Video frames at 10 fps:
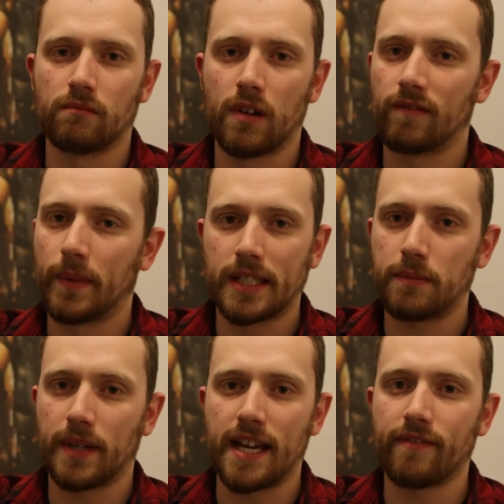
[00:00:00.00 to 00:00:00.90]
of
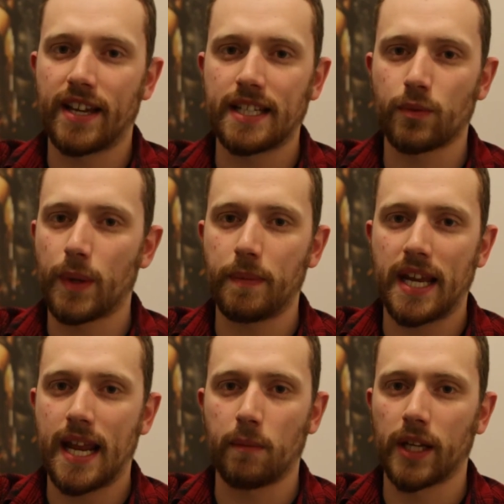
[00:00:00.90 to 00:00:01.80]
multiplayer vids with
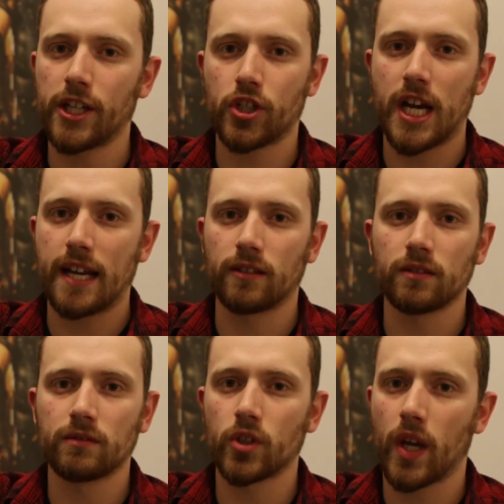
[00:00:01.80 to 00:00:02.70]
me and him on his channel,
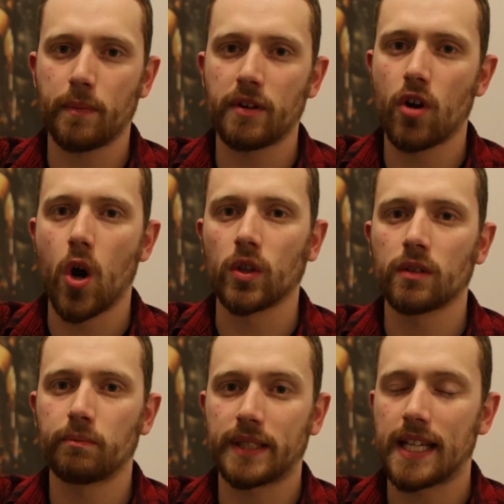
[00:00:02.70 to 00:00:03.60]
don't get me wrong,
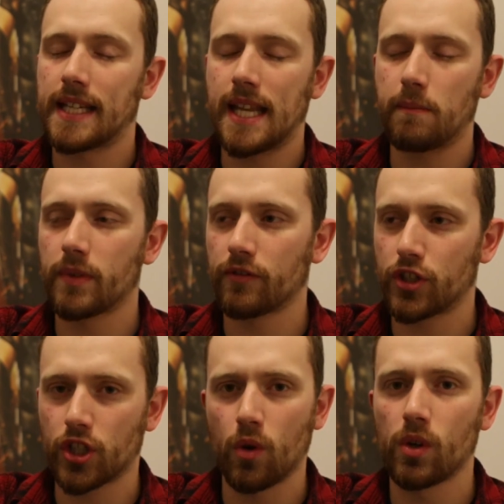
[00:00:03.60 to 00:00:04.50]
but the number of
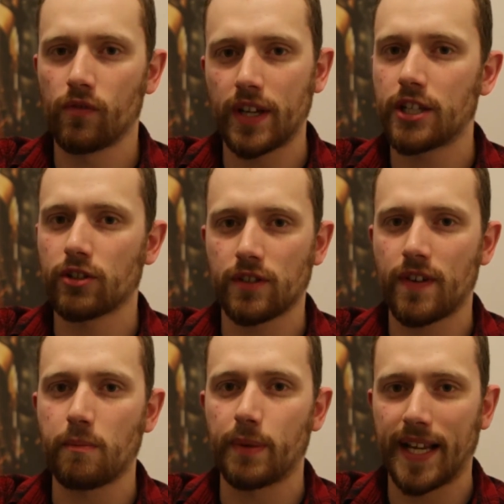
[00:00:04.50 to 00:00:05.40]
solo videos
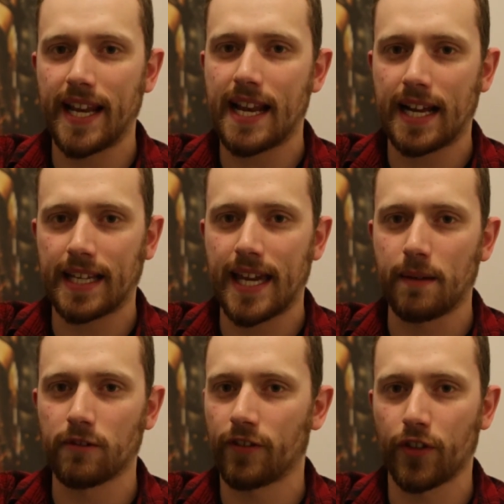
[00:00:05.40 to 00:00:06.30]
of him playing that
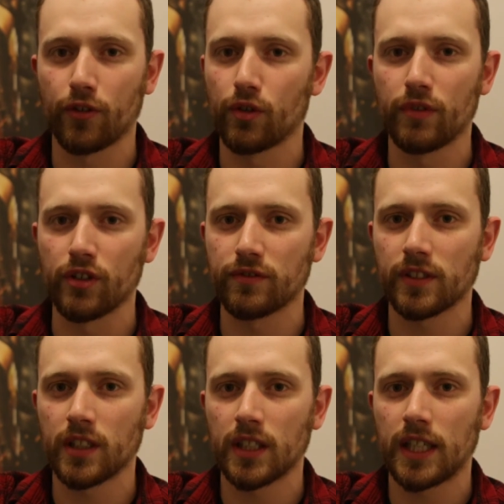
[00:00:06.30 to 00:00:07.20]
game are through the roof.
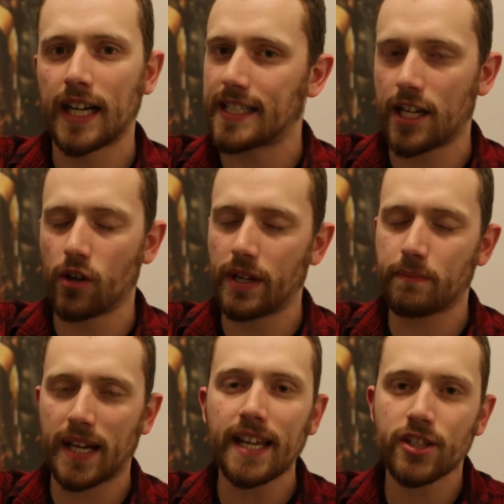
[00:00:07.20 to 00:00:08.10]
I didn't know he'd
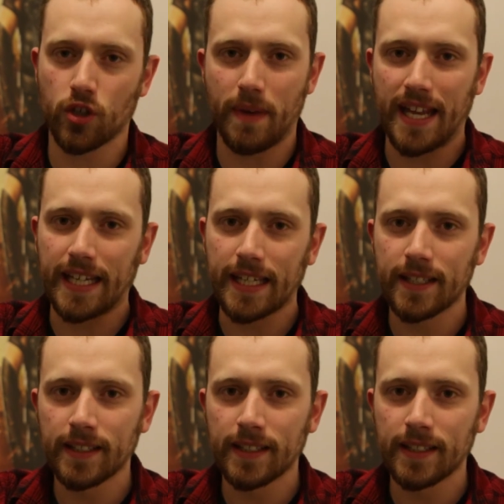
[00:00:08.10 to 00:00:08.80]
played so many